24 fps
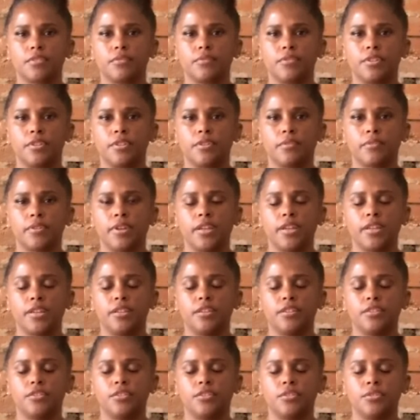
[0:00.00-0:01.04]
When you're
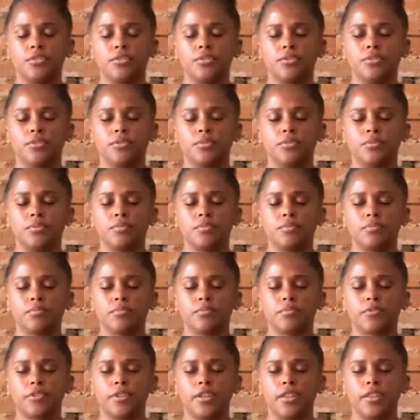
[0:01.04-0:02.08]
ready to
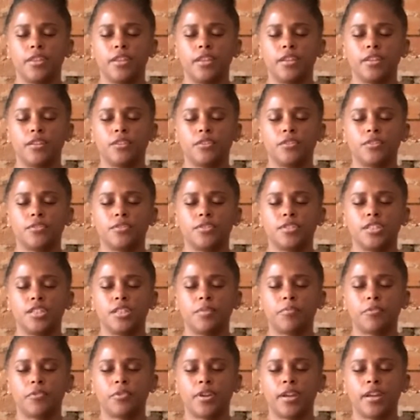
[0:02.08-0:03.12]
breathe in a little
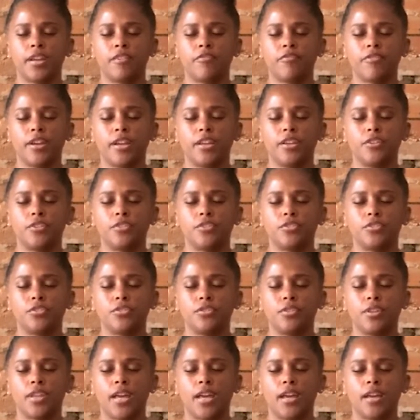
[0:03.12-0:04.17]
deeper, I invite you to
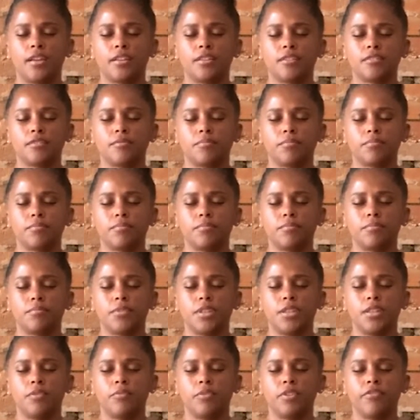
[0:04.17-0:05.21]
do that.
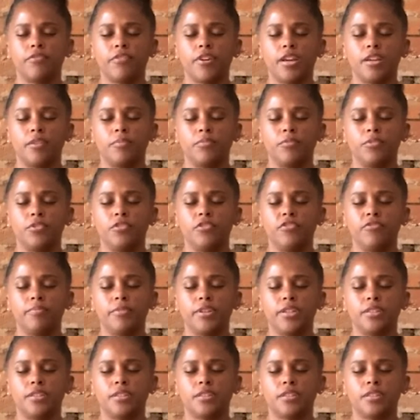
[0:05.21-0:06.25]
And then we find
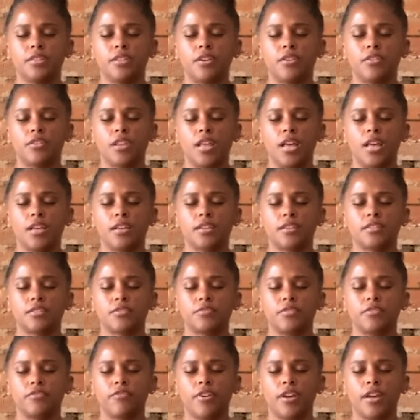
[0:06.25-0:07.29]
movement in our lungs.
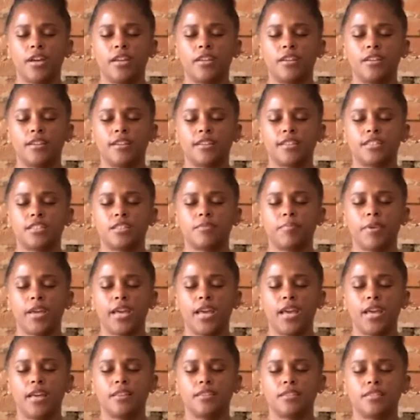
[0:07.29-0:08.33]
We find an
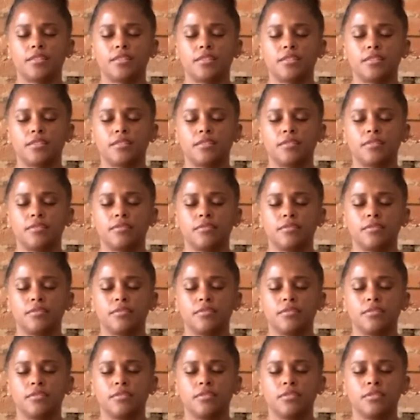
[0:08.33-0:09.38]
expanse
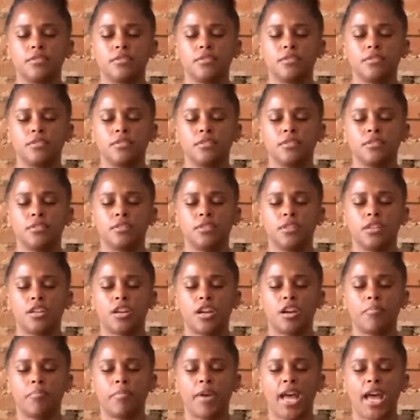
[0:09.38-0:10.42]
in
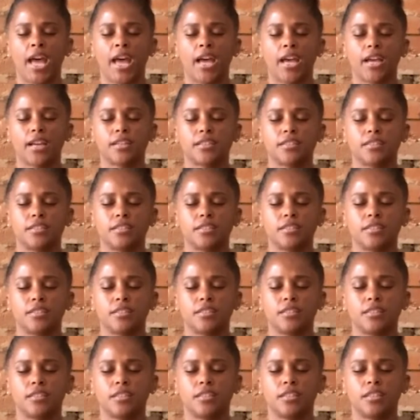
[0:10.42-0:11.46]
our
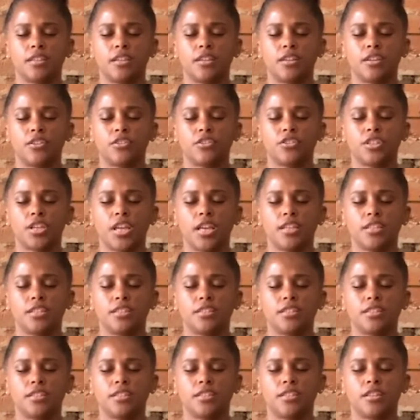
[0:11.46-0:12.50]
backs, in our
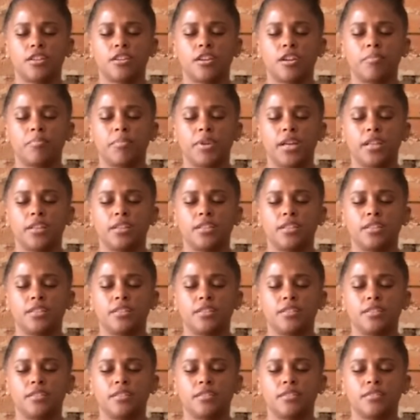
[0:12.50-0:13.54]
chests, and in our
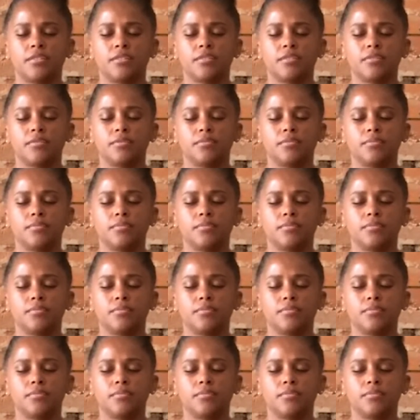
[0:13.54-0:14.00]
bellies.